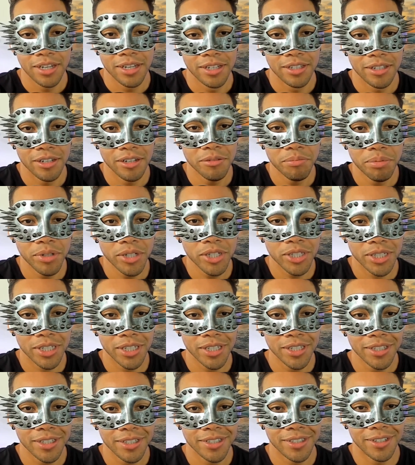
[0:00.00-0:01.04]
Don't push
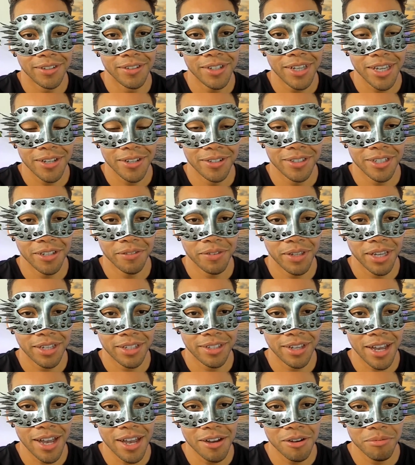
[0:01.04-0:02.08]
it. Don't get yourself
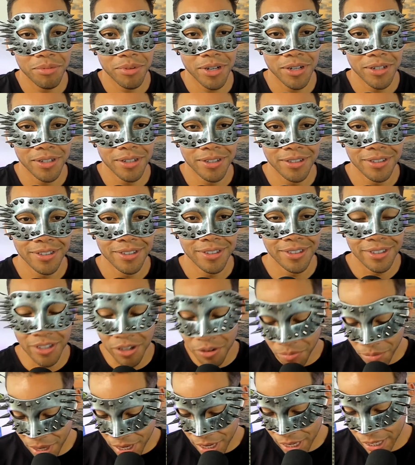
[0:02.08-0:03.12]
kicked out, bro.
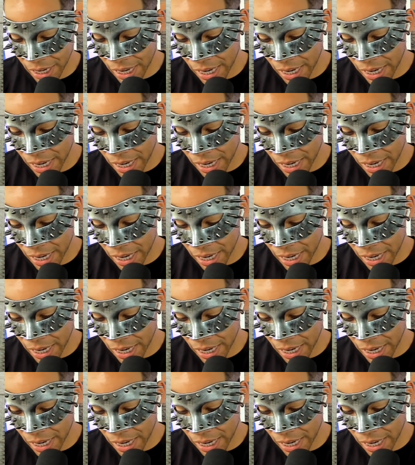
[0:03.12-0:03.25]
Don't make an